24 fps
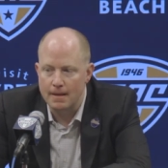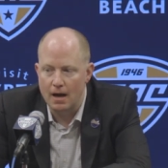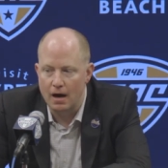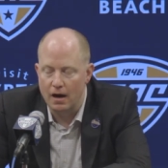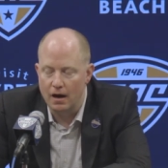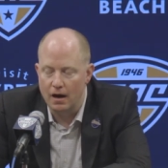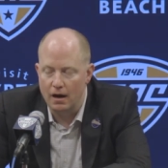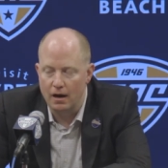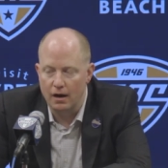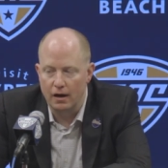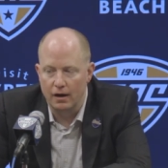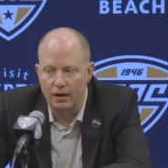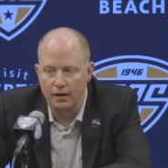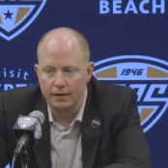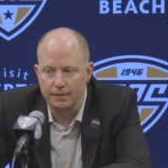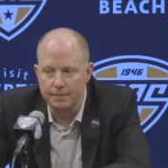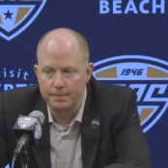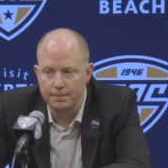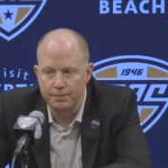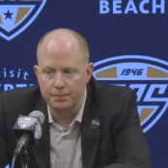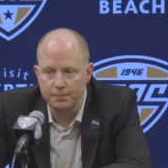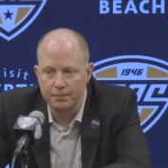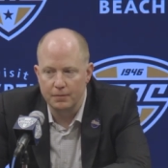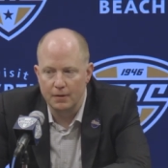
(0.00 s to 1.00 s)
uh,
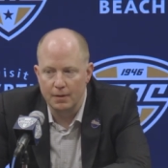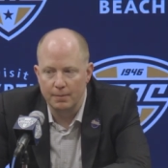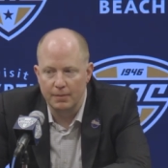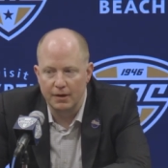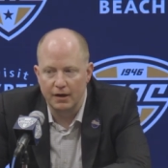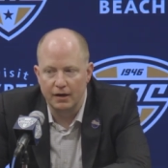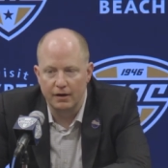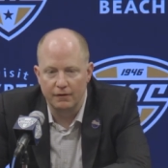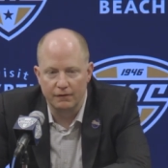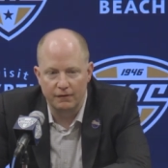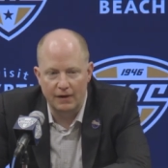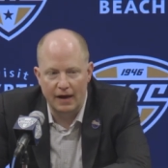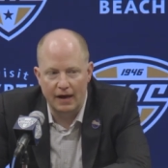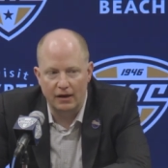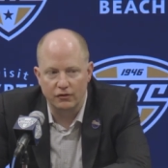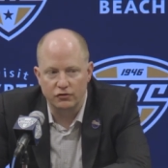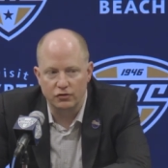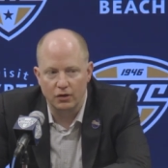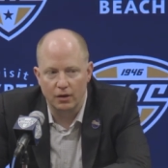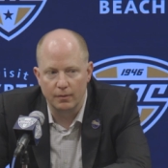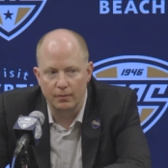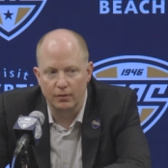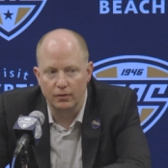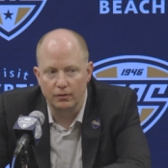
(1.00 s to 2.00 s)
being in foul
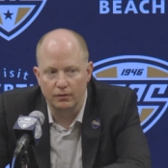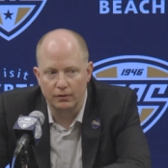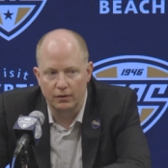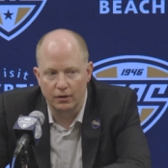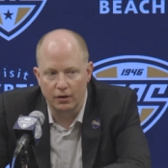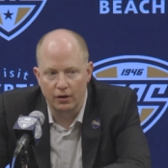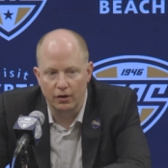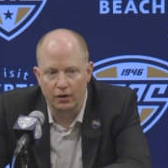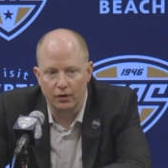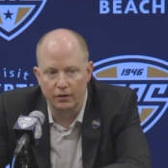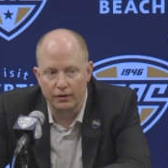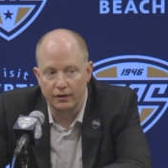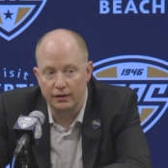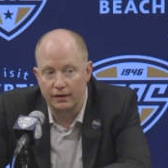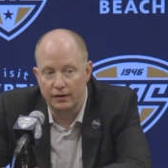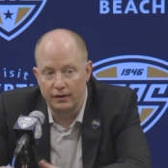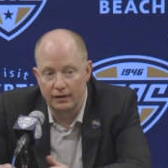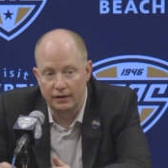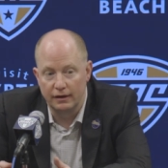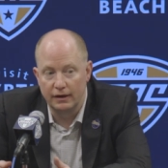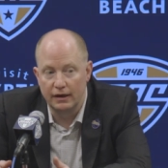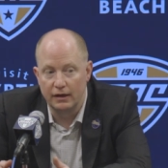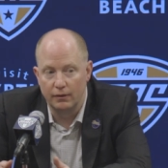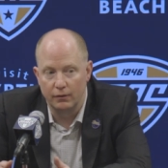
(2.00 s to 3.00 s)
trouble hurt,
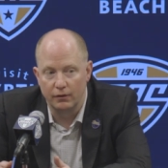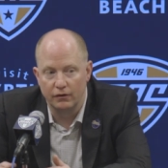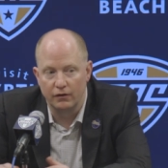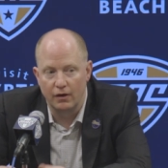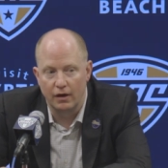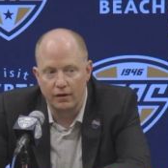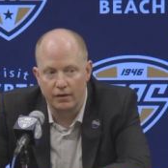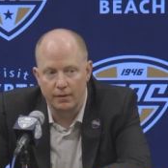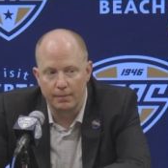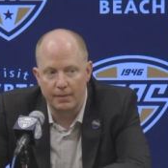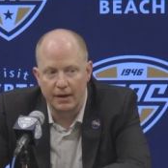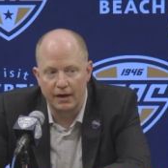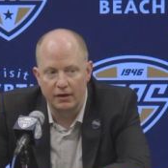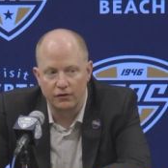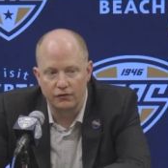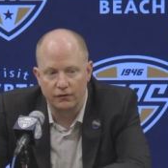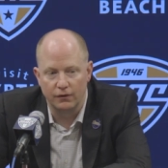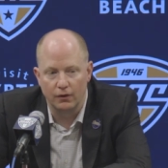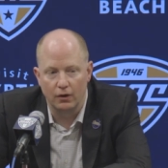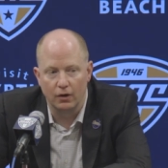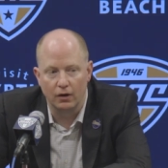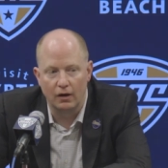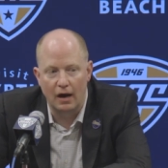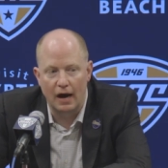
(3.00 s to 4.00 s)
and he was on the bench
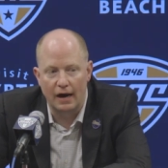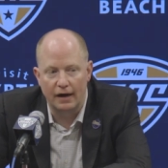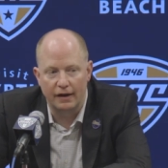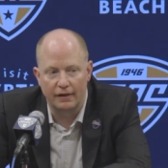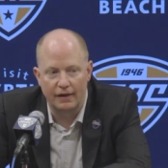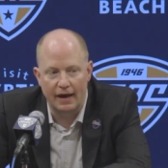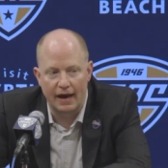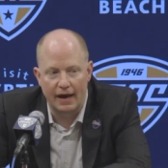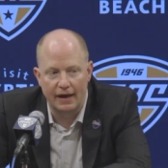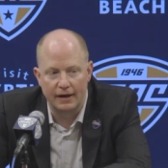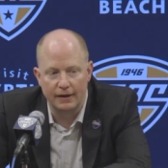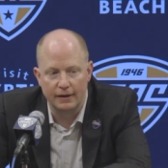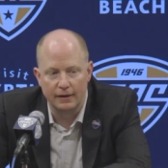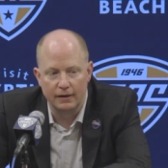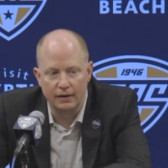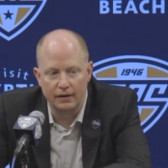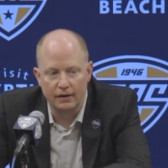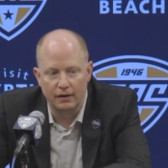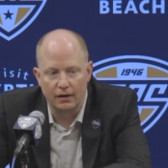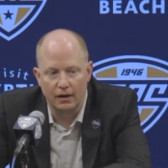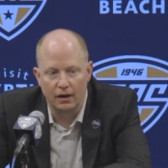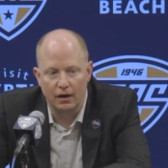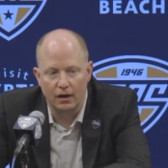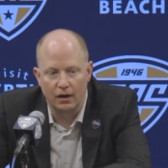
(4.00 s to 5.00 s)
for a lot of that
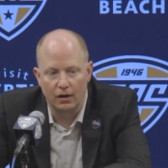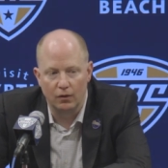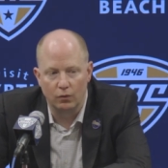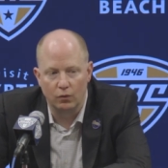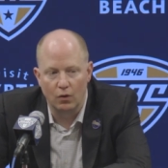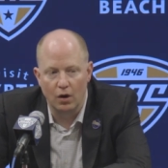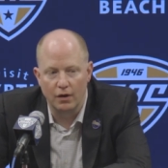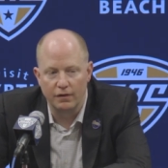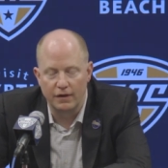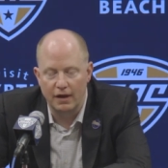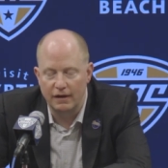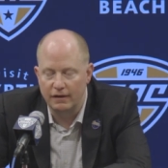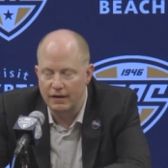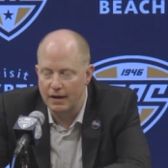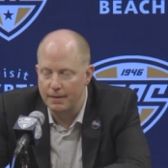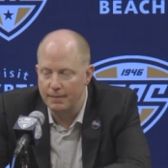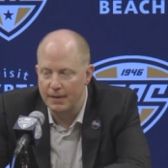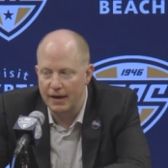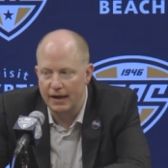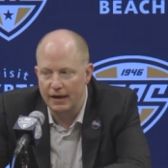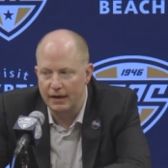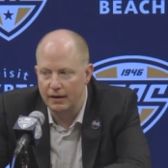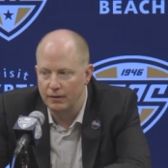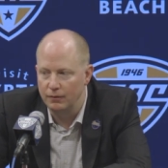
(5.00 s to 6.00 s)
uh, run that they
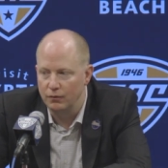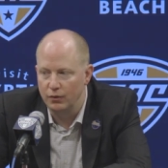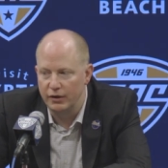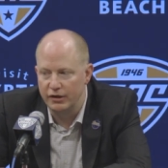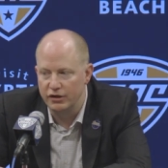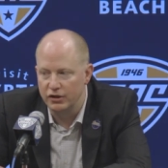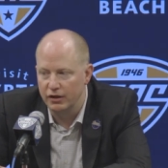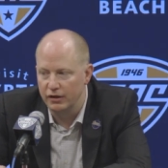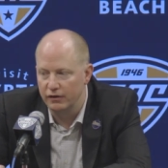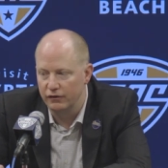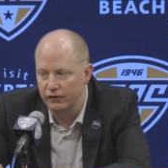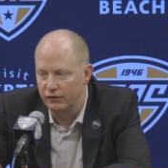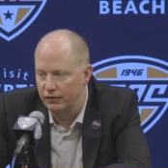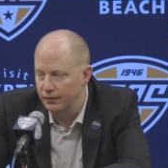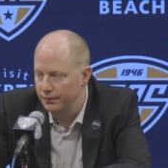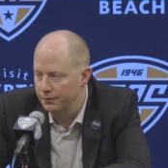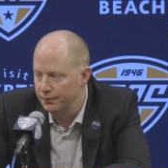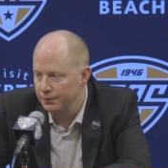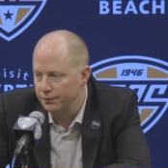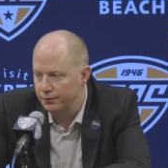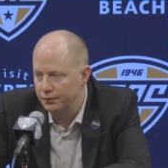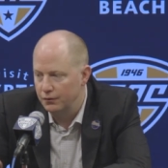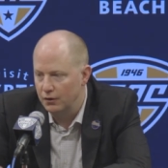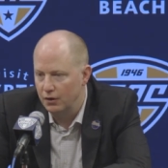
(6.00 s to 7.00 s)
made, and we just
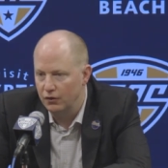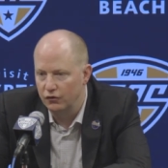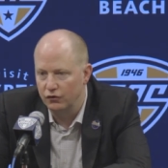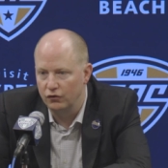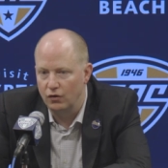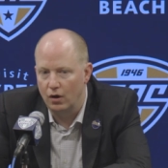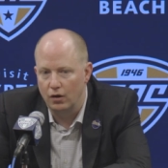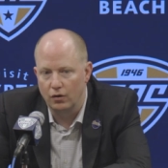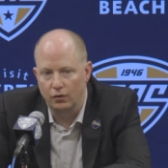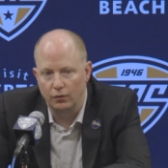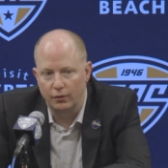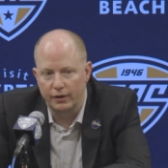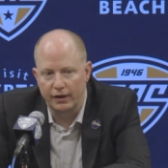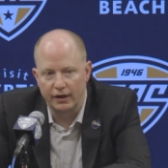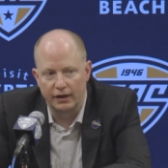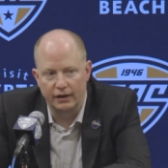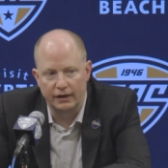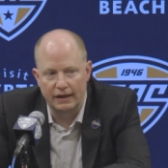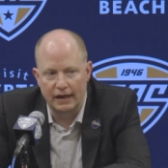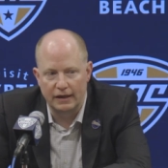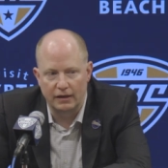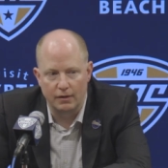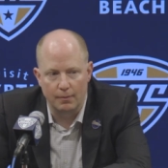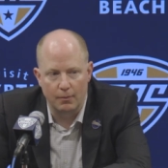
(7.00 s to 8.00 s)
struggled. We
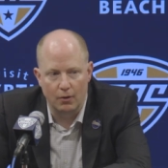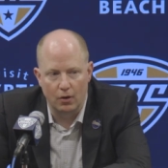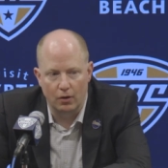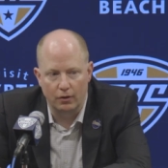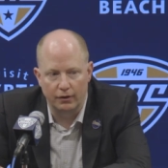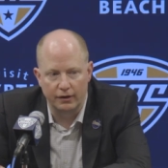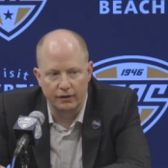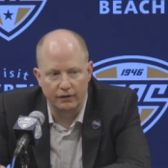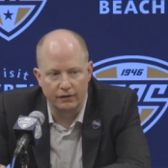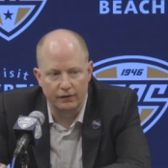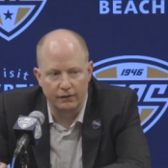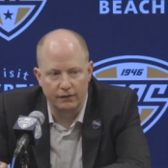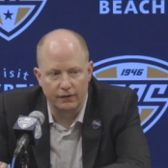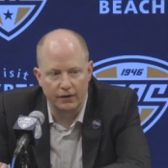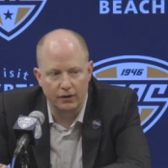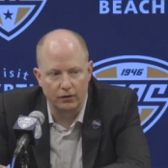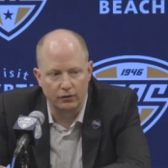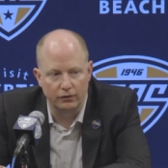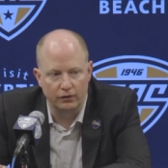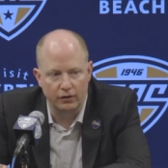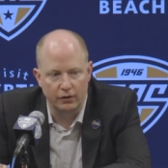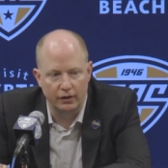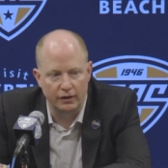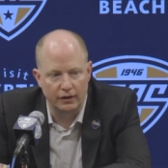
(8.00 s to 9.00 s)
didn't get the ball into
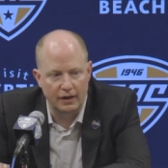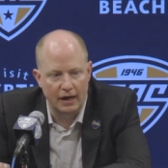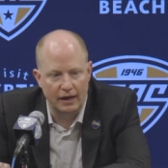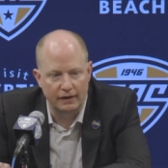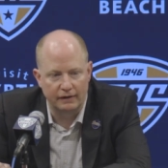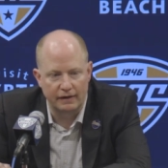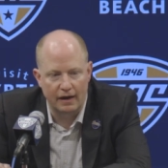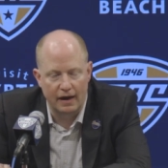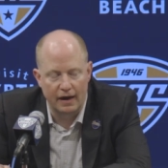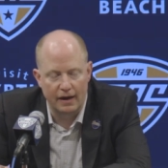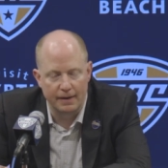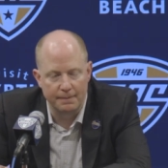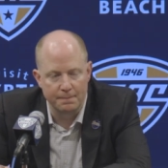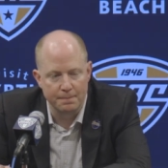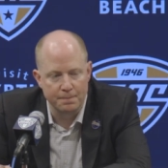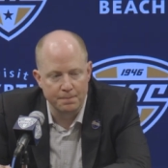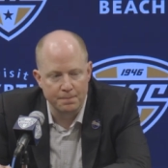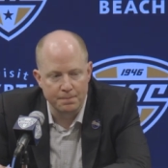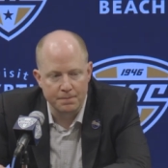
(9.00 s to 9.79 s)
Phil during that time.